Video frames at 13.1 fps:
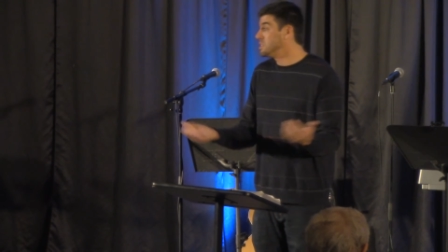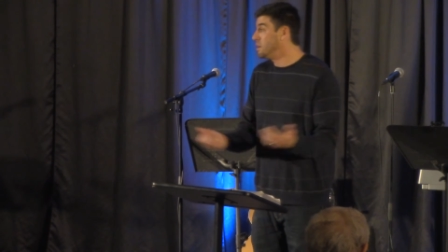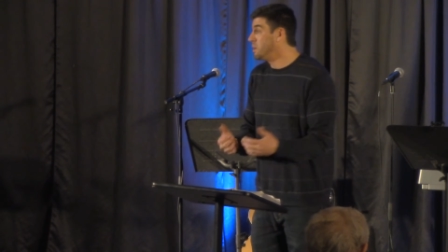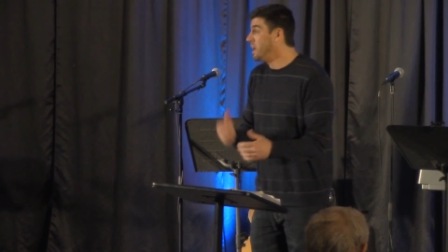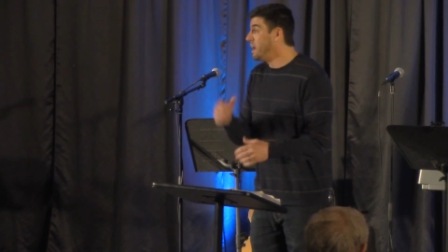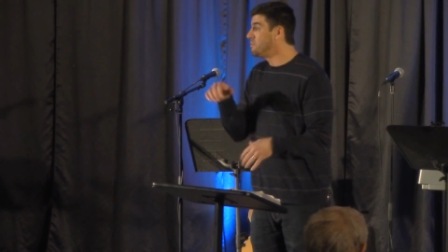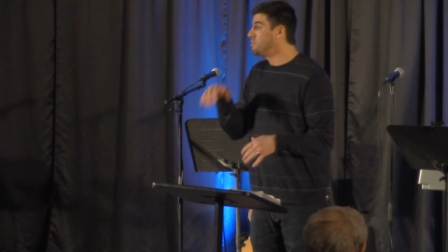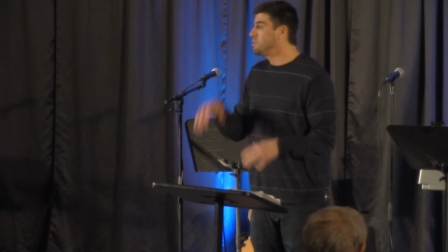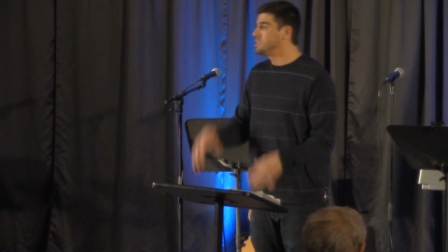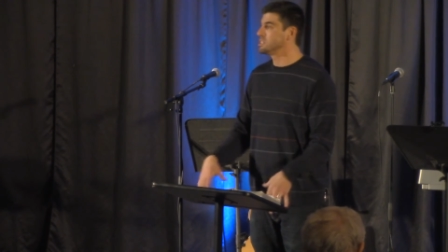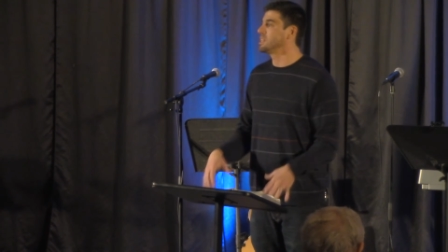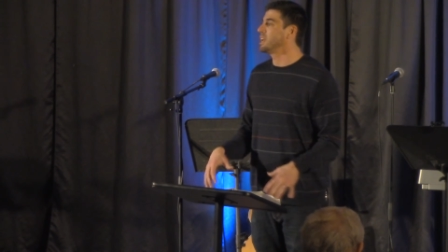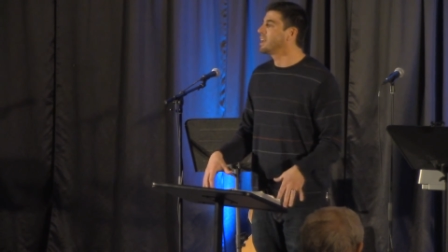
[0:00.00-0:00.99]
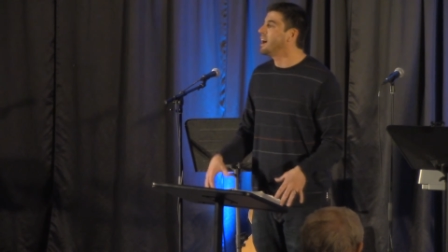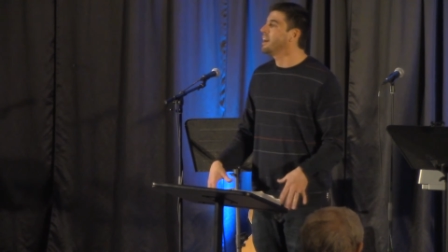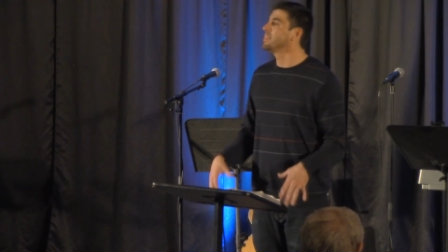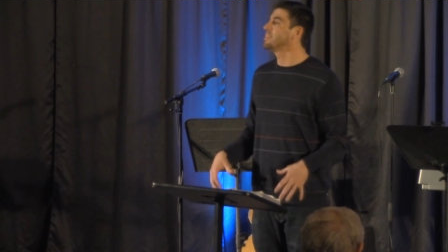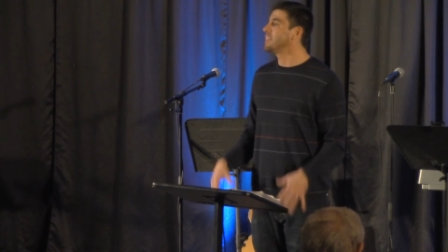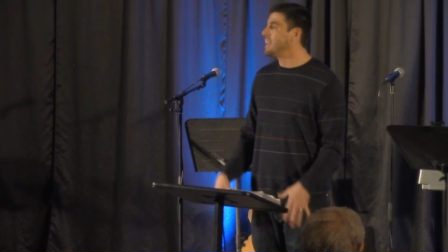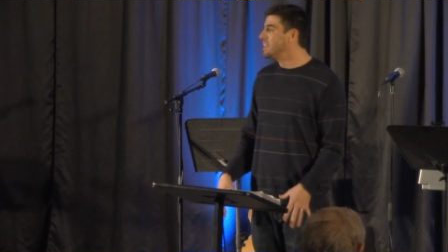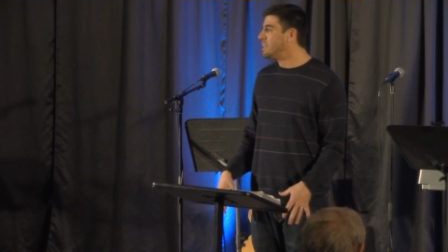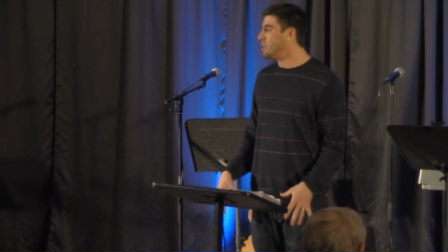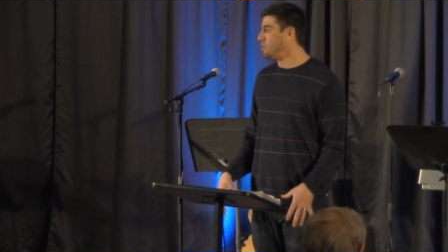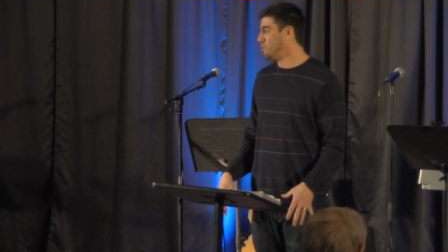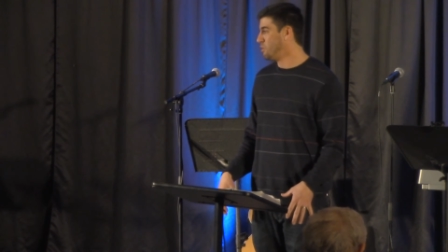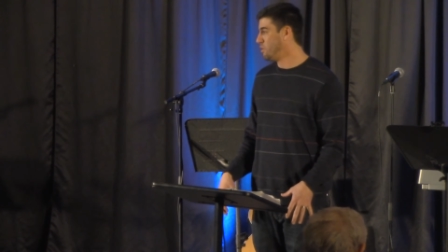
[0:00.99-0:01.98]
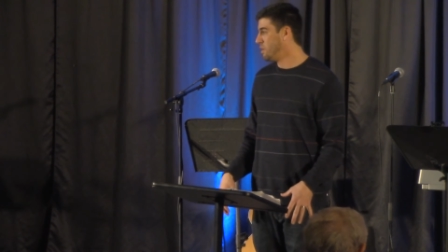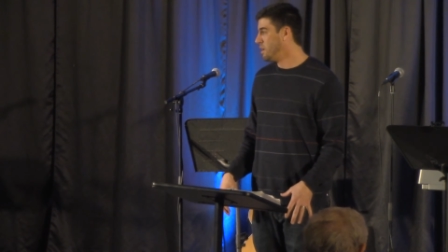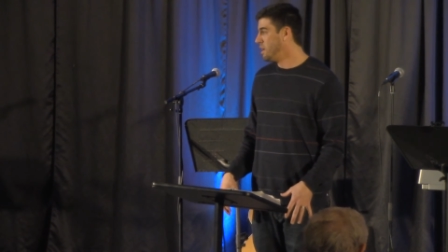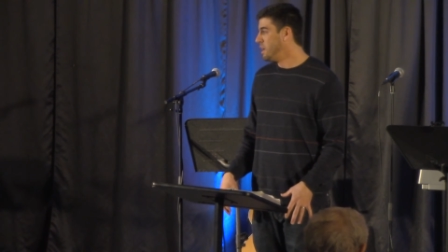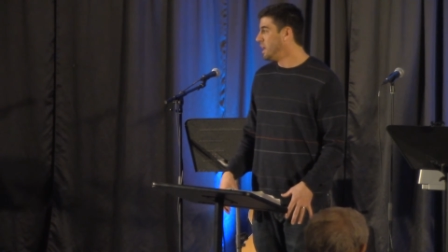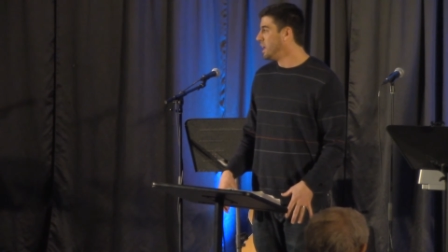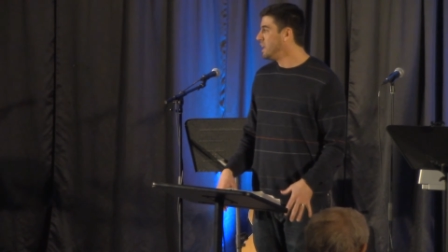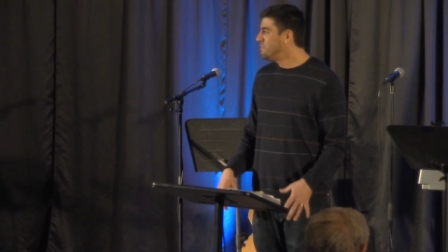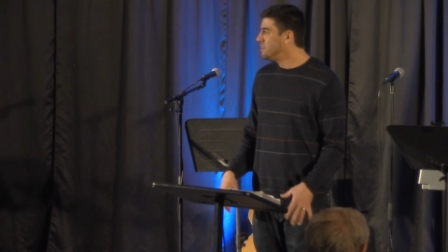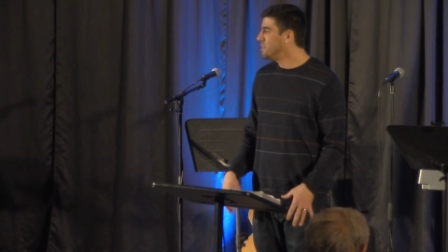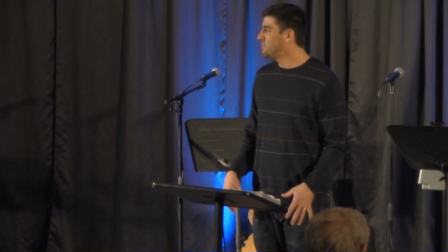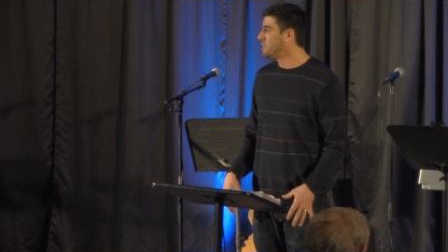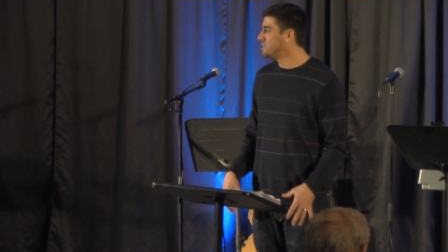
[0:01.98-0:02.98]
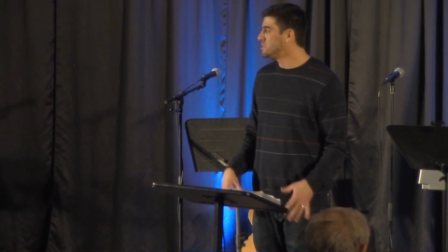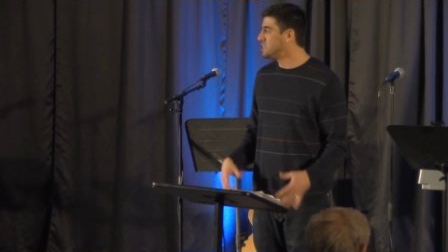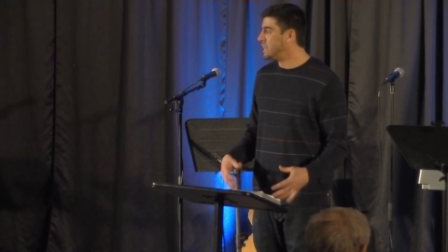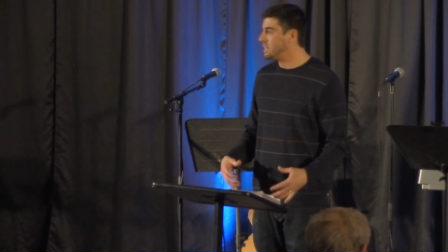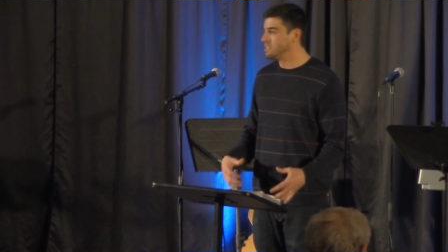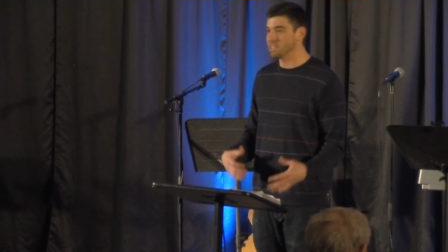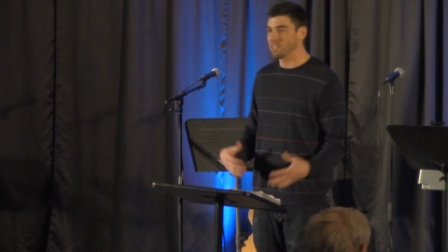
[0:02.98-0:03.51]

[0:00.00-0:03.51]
that we have, and we just say, God, thank you. And even if there's things